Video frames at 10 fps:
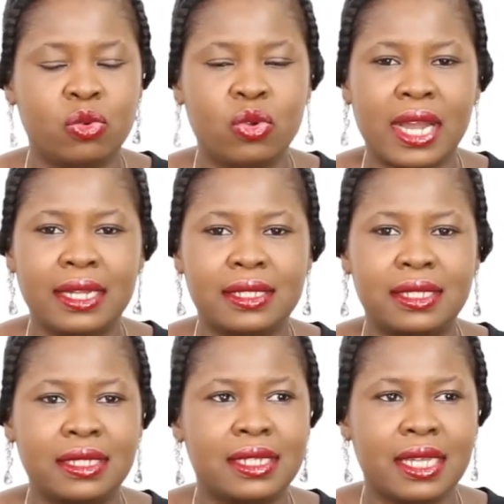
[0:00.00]
We look at
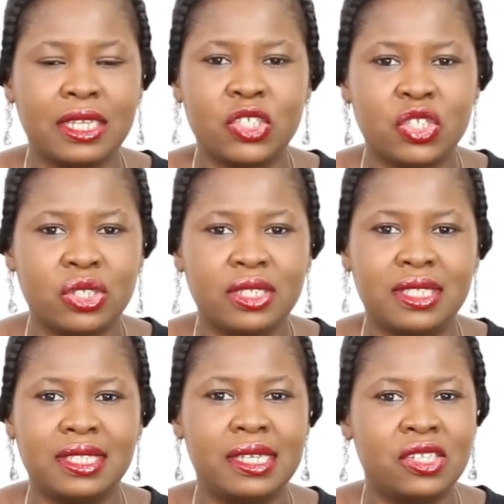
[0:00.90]
syndication,
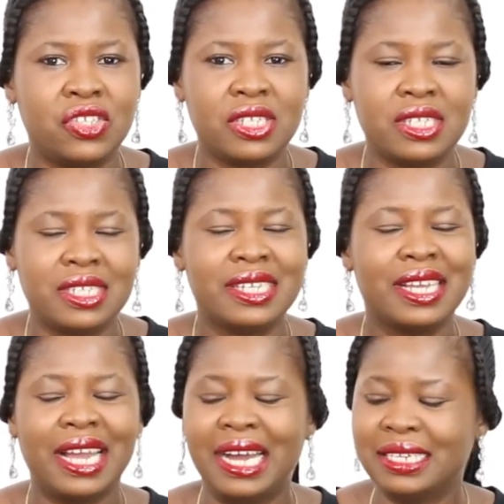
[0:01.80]
staging,
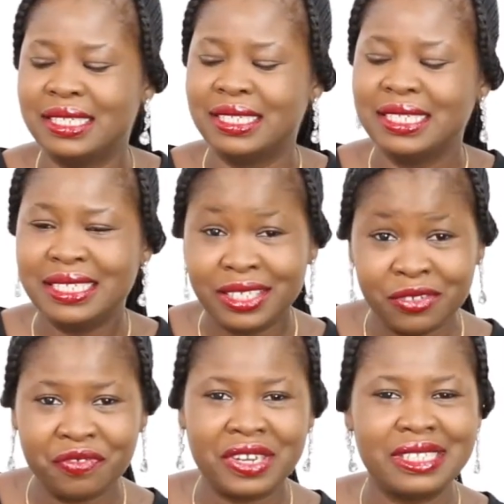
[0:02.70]
and
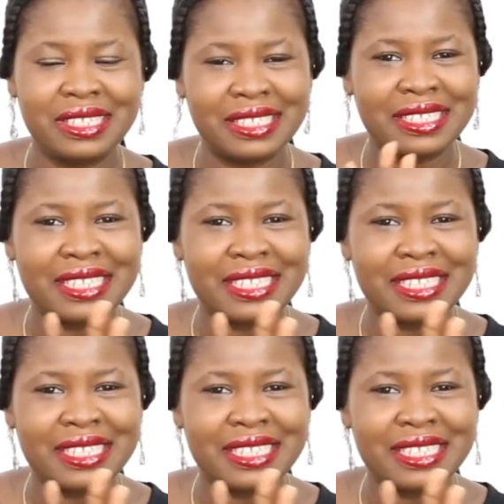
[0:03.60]
different things